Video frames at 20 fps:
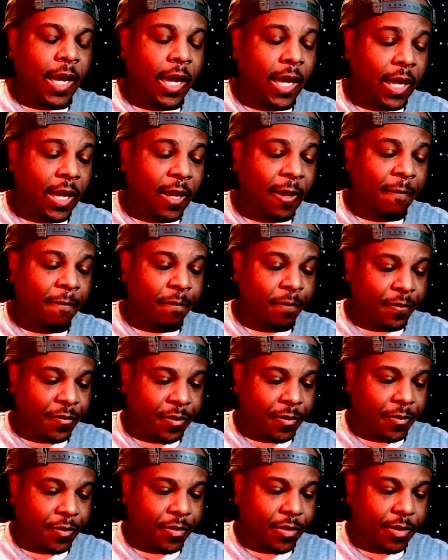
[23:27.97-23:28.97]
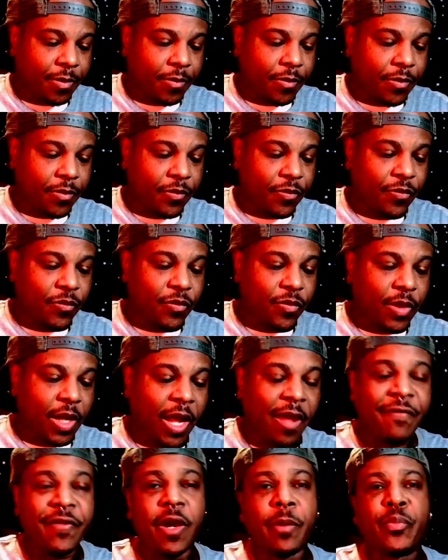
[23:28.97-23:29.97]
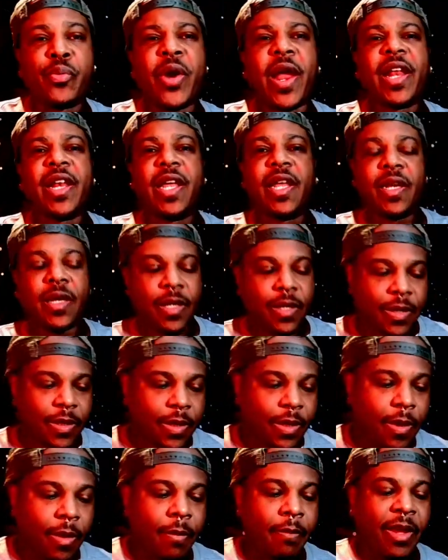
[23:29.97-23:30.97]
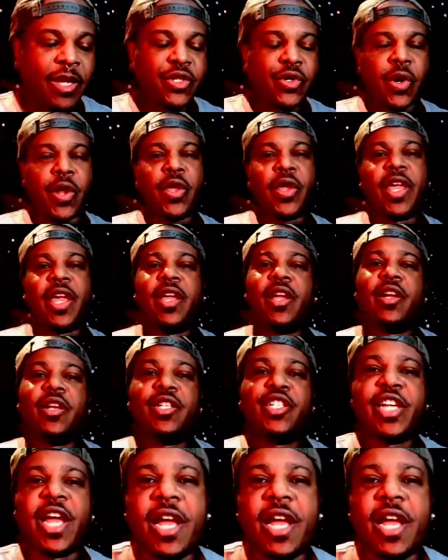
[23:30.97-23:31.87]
Um, if you're pregnant, make sure you get your